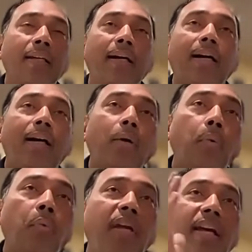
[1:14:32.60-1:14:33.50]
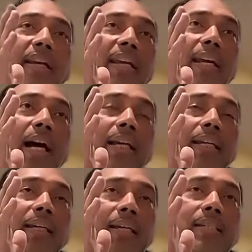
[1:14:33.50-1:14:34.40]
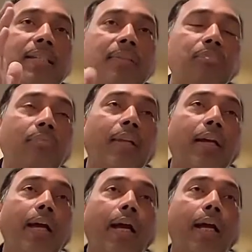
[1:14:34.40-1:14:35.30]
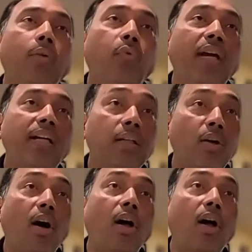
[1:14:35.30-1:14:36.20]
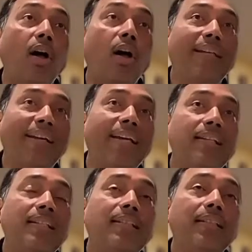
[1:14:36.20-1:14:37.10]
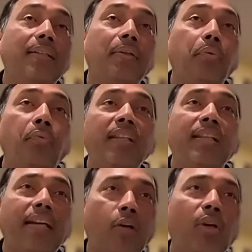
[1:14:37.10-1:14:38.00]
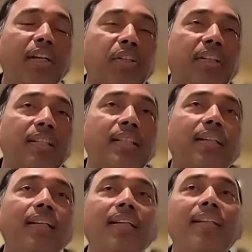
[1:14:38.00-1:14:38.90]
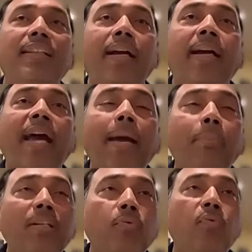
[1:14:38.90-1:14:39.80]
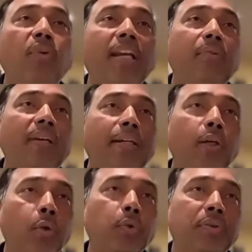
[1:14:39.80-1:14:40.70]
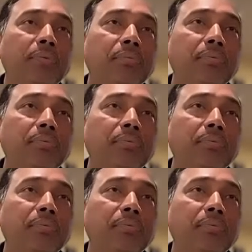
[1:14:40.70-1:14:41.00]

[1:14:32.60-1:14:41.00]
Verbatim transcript: uh, where ai is and where the government is with the regulations the gap is very, very huge.